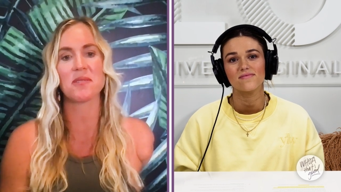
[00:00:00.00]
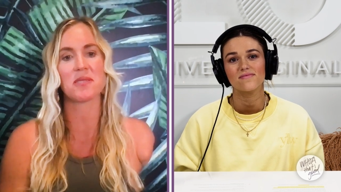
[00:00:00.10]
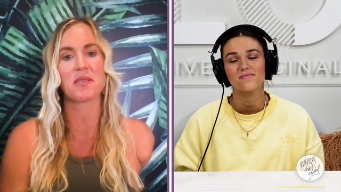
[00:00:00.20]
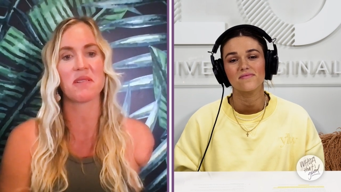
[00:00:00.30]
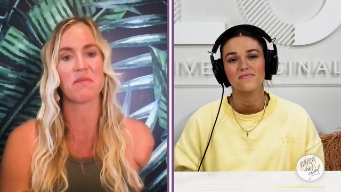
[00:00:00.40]

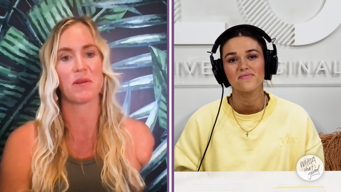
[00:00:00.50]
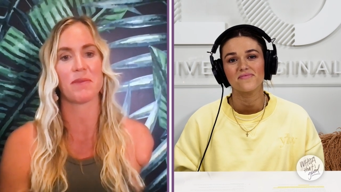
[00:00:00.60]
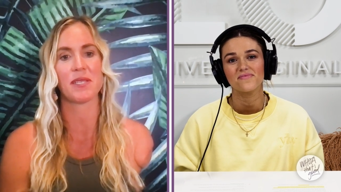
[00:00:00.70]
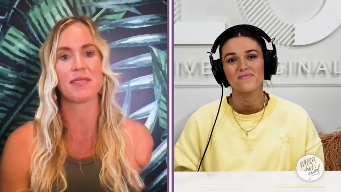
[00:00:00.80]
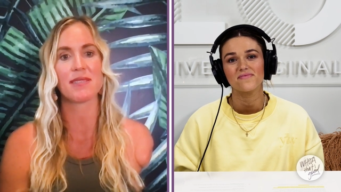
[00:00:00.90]
Speaker 1: those good
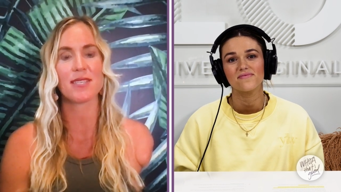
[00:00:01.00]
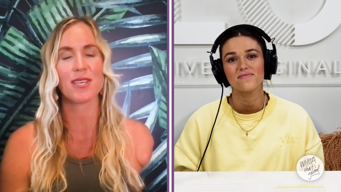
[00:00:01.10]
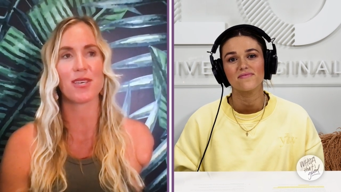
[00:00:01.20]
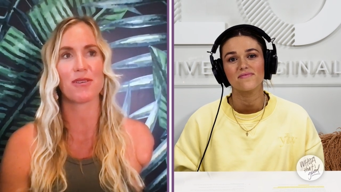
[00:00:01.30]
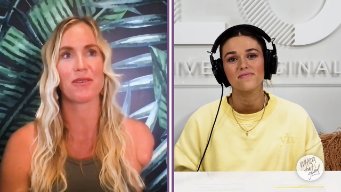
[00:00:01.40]
moments
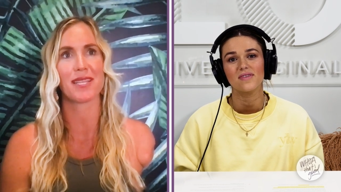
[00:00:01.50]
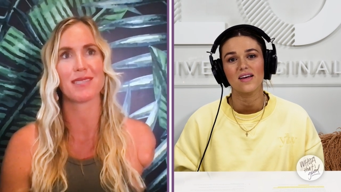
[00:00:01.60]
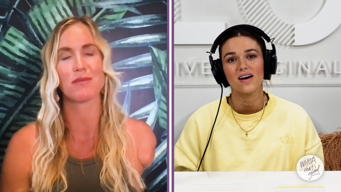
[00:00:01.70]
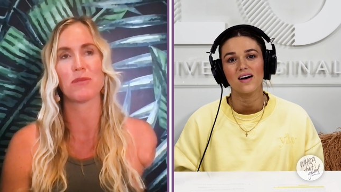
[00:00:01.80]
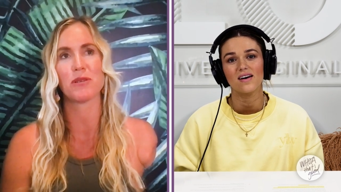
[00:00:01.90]
too, and these
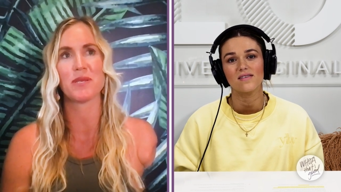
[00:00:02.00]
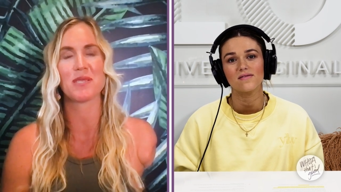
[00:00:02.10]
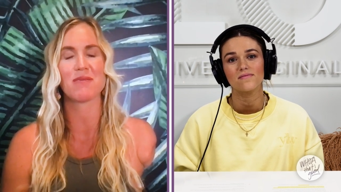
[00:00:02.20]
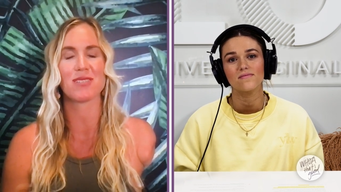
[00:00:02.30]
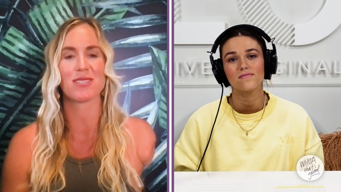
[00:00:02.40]
yeah.
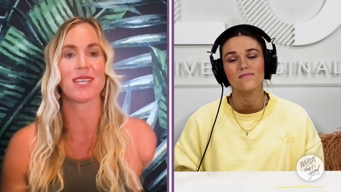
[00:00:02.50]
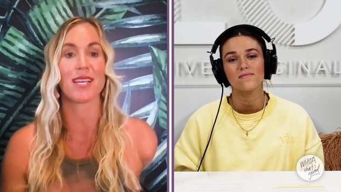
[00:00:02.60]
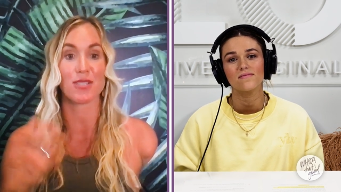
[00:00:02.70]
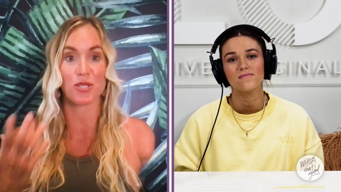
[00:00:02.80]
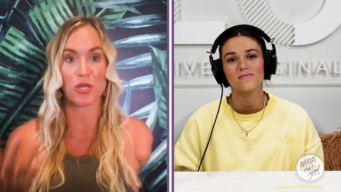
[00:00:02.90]
moments of,
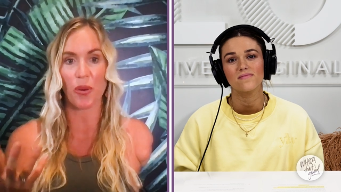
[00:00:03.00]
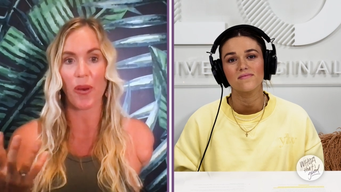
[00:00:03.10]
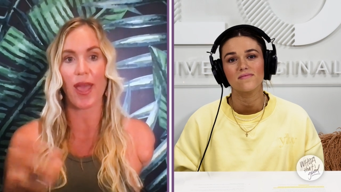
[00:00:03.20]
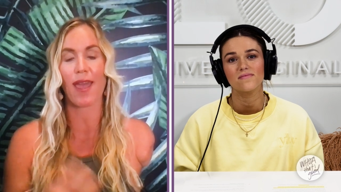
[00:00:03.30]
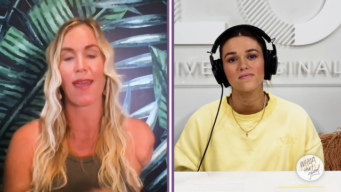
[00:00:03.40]
like
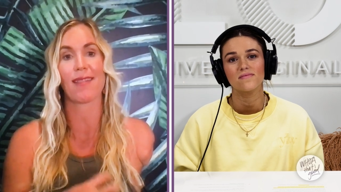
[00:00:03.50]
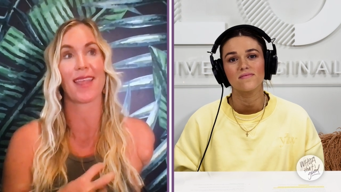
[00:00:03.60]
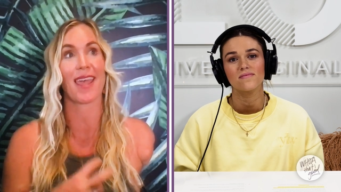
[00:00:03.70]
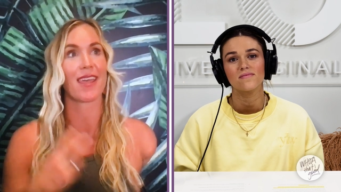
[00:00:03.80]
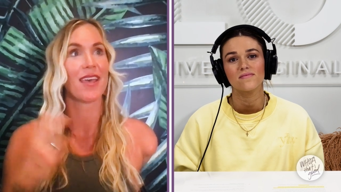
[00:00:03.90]
joy and
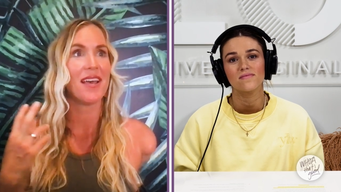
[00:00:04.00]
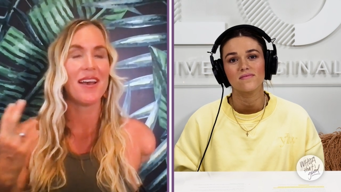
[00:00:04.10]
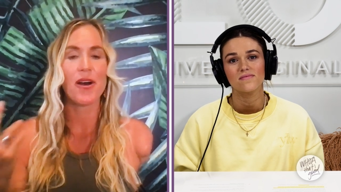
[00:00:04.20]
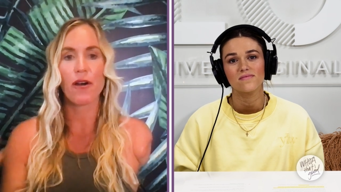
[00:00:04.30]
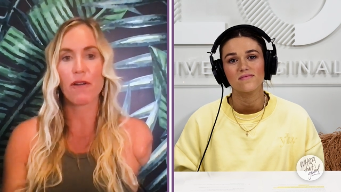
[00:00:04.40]
like
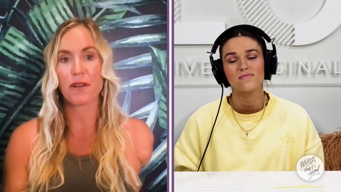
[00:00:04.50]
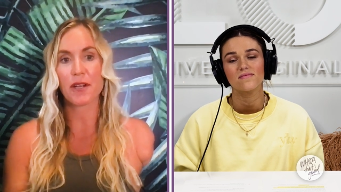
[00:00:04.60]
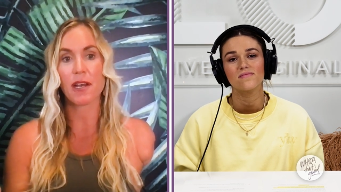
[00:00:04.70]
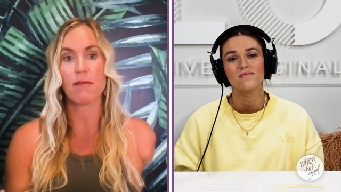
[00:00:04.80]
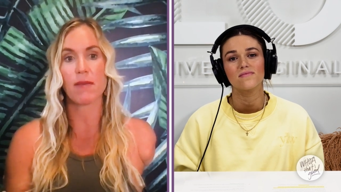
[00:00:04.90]

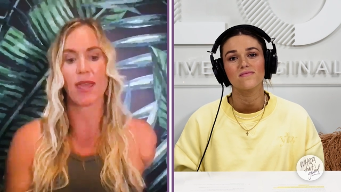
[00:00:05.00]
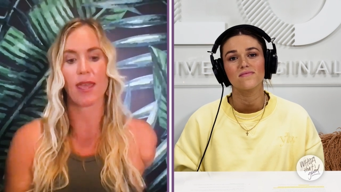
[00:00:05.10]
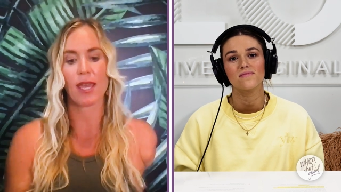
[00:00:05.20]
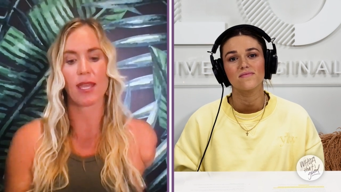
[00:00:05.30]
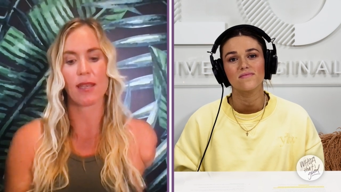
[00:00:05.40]

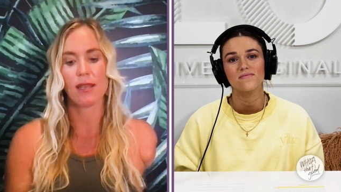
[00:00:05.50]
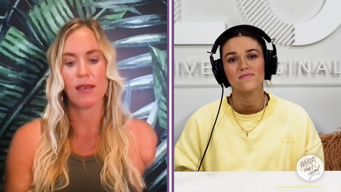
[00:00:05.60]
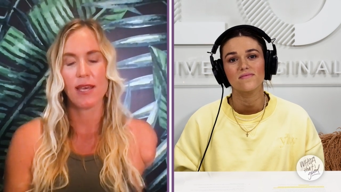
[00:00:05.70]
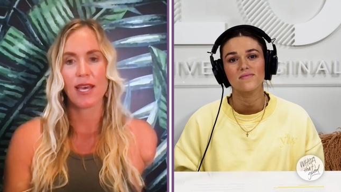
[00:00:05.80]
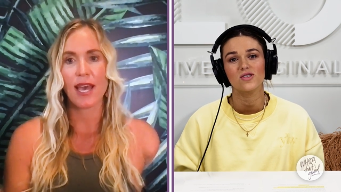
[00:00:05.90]
overcoming. And
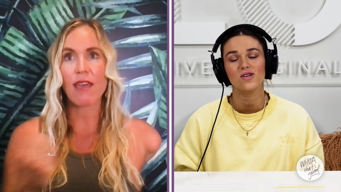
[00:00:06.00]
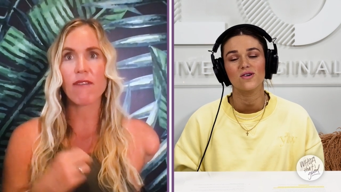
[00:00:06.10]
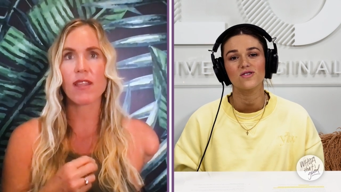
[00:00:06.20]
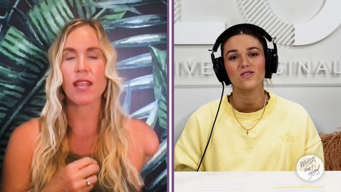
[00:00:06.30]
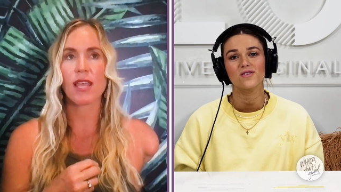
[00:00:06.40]
Speaker 2: so I
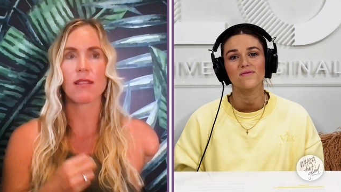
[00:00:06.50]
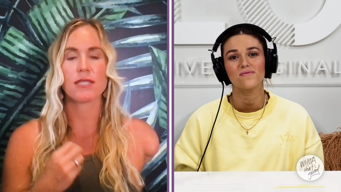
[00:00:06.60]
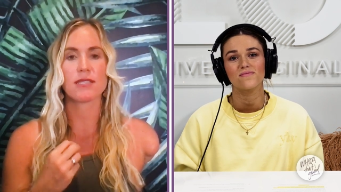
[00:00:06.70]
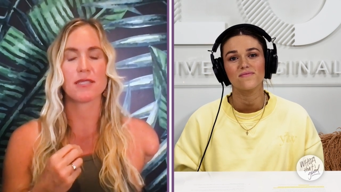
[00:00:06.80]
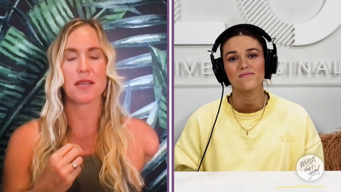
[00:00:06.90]
even like this
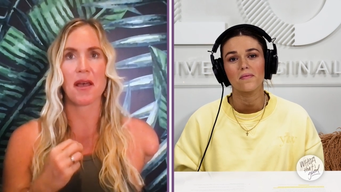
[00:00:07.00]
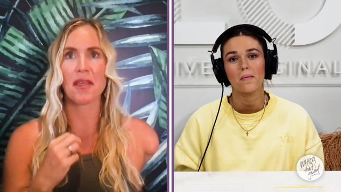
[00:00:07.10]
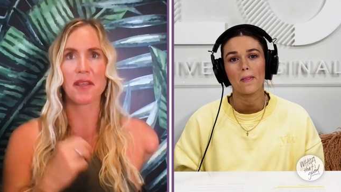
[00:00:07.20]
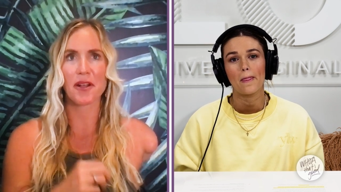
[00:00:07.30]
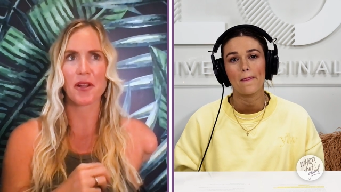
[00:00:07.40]

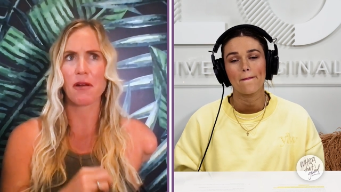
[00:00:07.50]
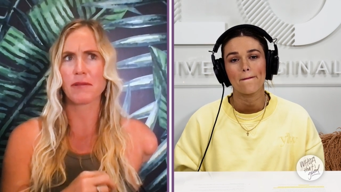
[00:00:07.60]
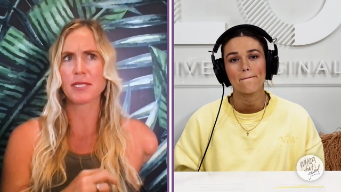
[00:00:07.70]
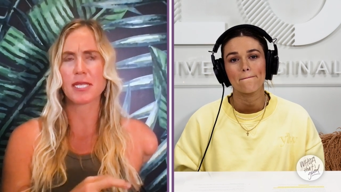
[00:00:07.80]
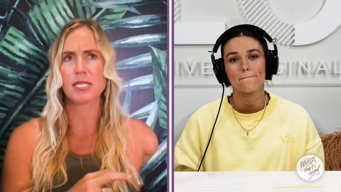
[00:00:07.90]
Speaker 1: other
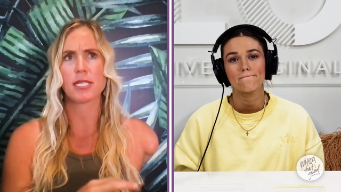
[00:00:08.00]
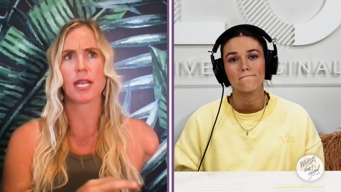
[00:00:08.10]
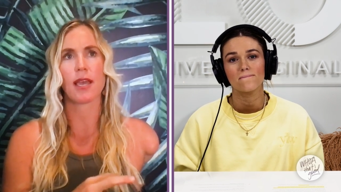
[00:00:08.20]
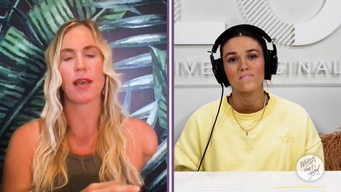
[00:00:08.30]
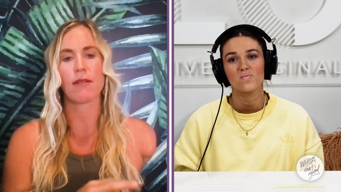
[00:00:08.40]
conversation
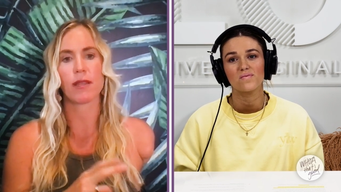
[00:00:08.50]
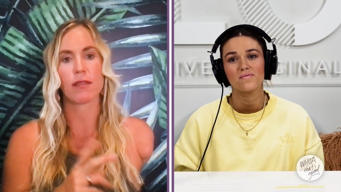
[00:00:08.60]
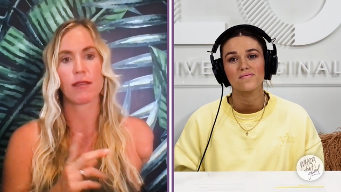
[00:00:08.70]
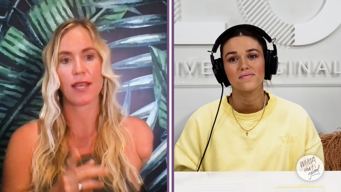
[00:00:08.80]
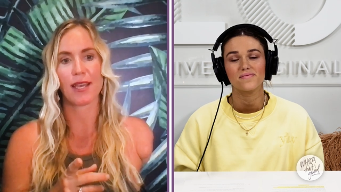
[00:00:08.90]
I had
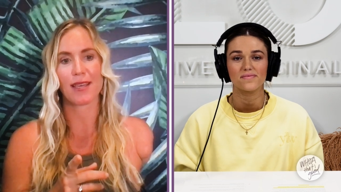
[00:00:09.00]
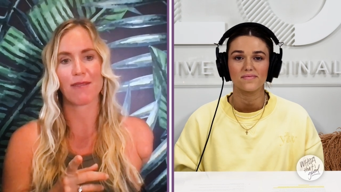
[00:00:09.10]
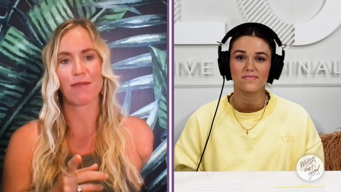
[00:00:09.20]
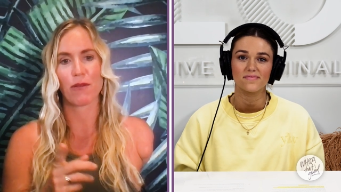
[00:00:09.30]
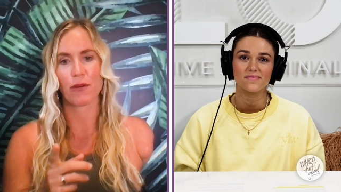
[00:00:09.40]
with Nick
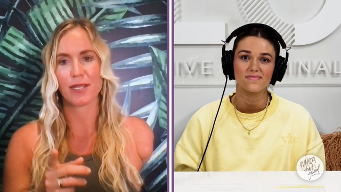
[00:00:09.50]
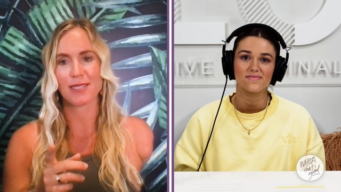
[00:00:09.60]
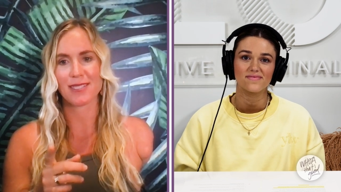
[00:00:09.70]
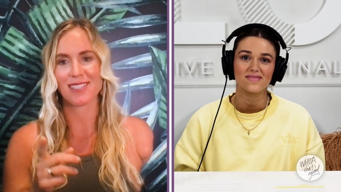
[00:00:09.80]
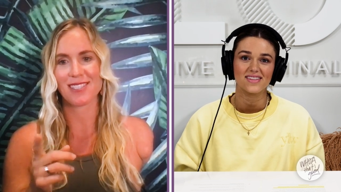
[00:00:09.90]

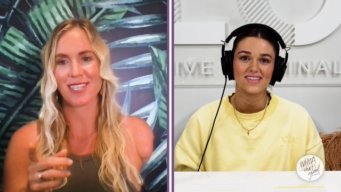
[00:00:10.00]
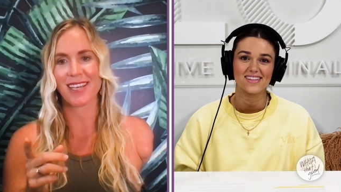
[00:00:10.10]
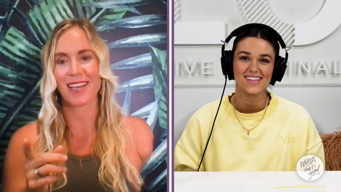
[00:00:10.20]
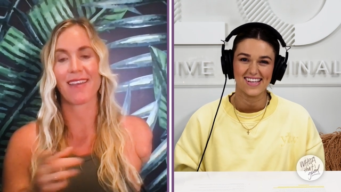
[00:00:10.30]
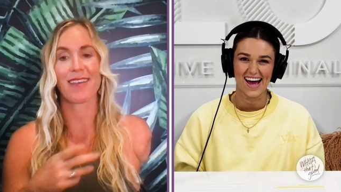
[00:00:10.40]
Vujicic.
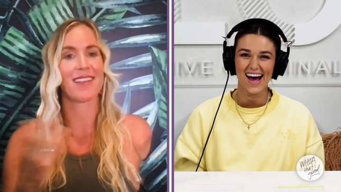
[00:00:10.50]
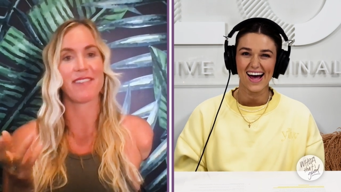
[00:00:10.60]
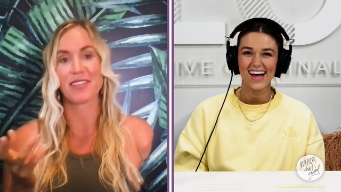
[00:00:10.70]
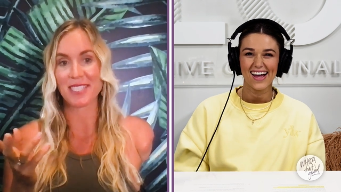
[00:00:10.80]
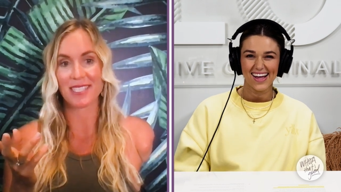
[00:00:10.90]
I've yeah.
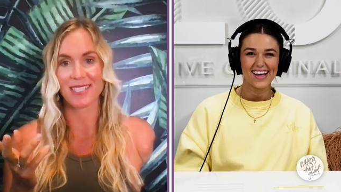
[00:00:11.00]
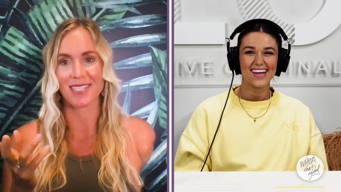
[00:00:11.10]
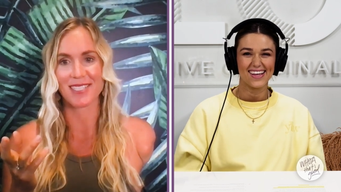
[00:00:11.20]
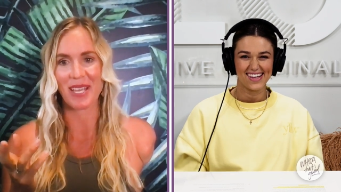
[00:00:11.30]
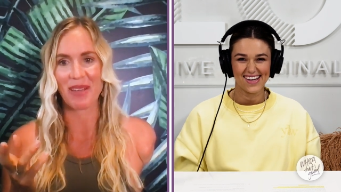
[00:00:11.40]
never
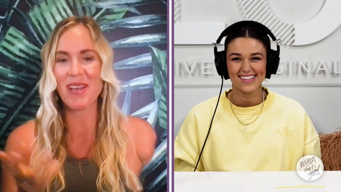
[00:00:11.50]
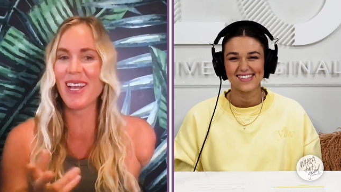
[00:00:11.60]
yeah.